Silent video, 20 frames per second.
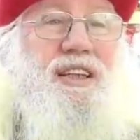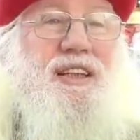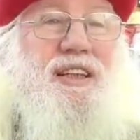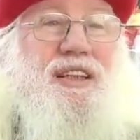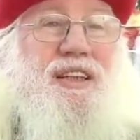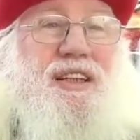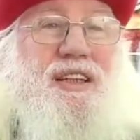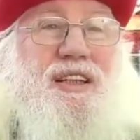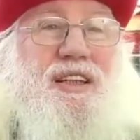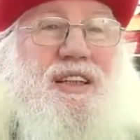
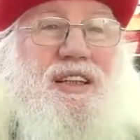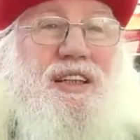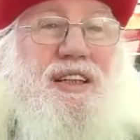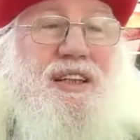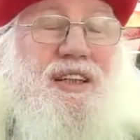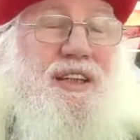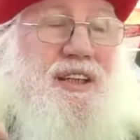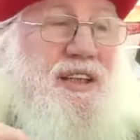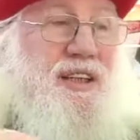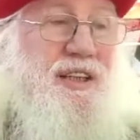
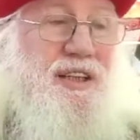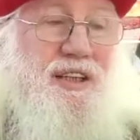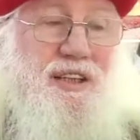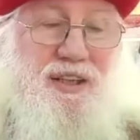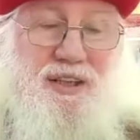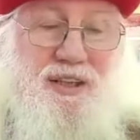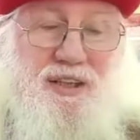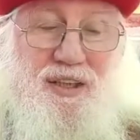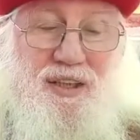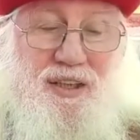
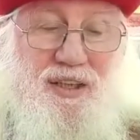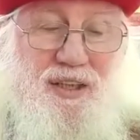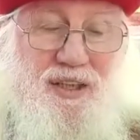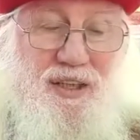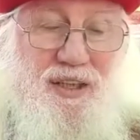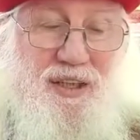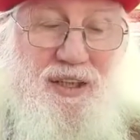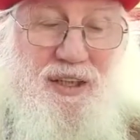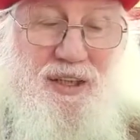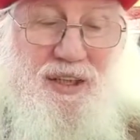
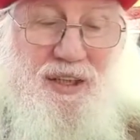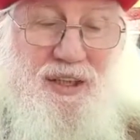[no speech]